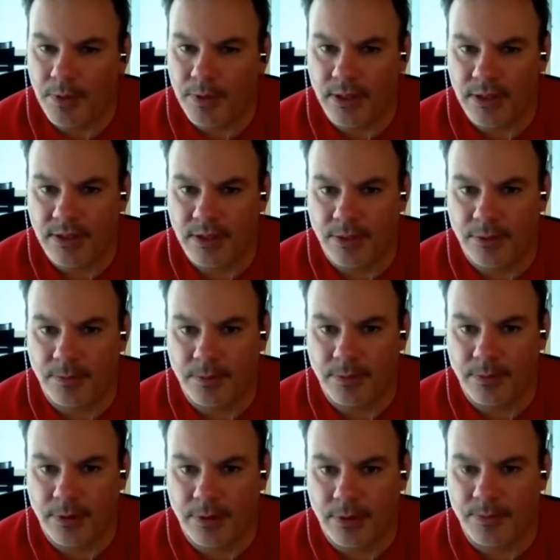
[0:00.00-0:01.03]
that's not the
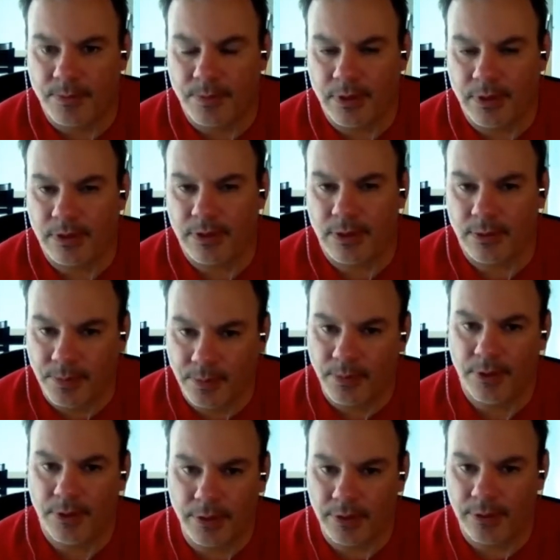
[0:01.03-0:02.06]
point, because the
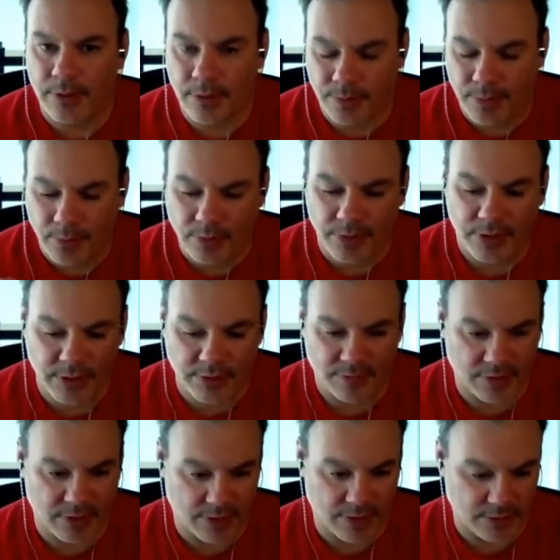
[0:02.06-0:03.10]
point of
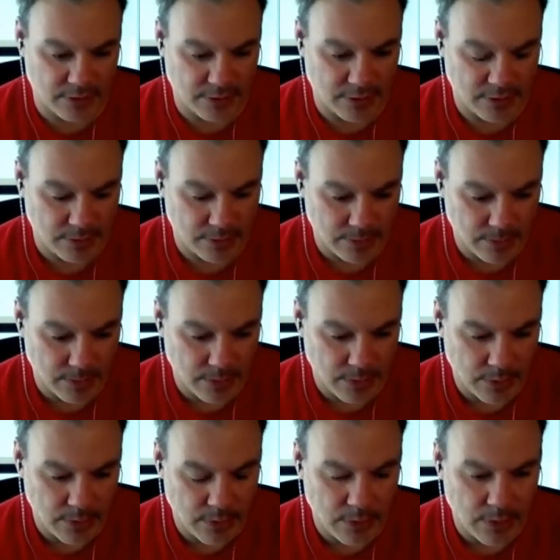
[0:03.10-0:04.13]
it is
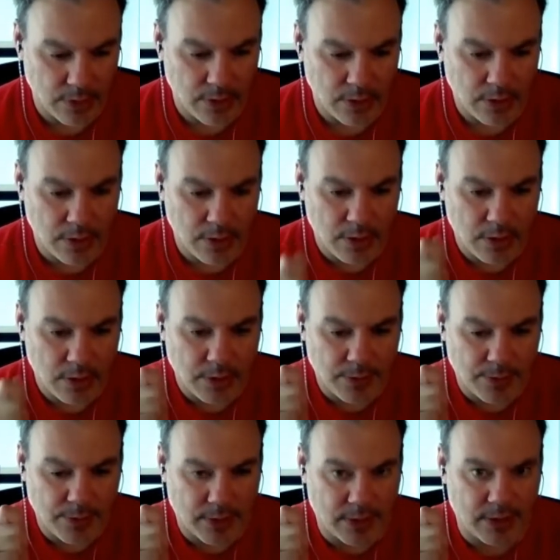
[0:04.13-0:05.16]

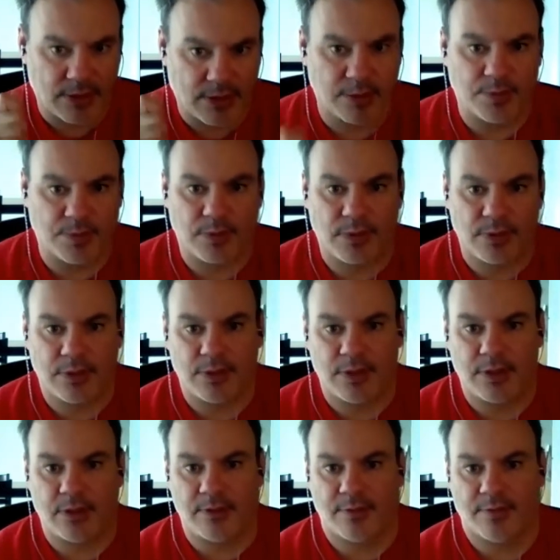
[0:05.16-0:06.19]
that it's completely
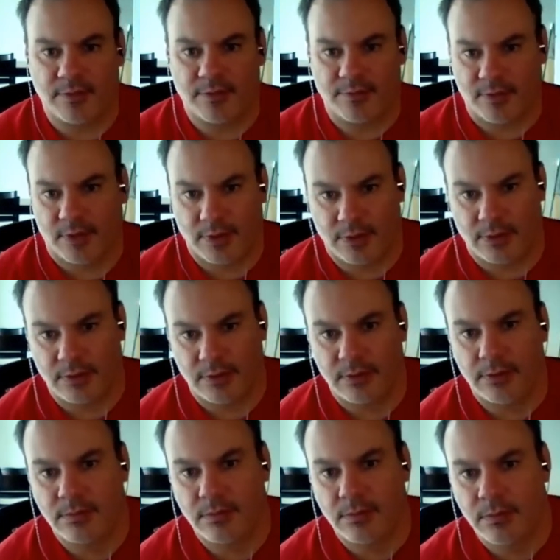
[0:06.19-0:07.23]
unfulfilling,
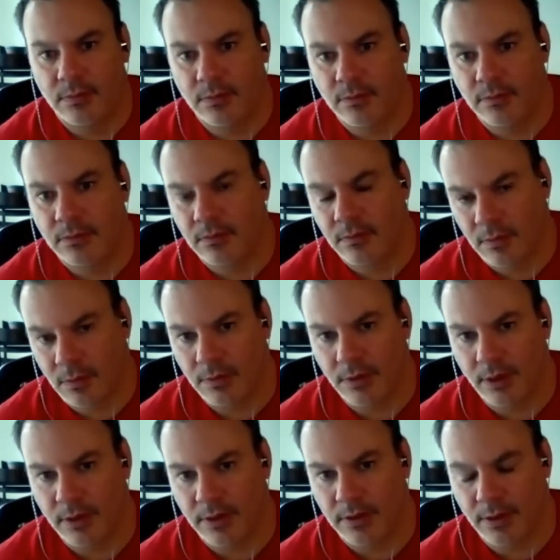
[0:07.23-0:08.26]

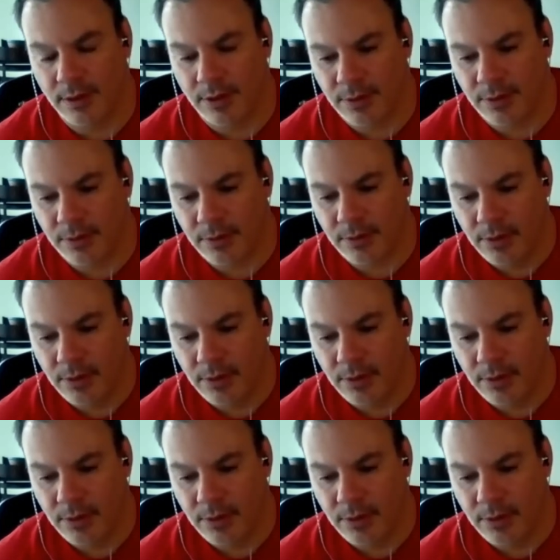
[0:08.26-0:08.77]
right? Like,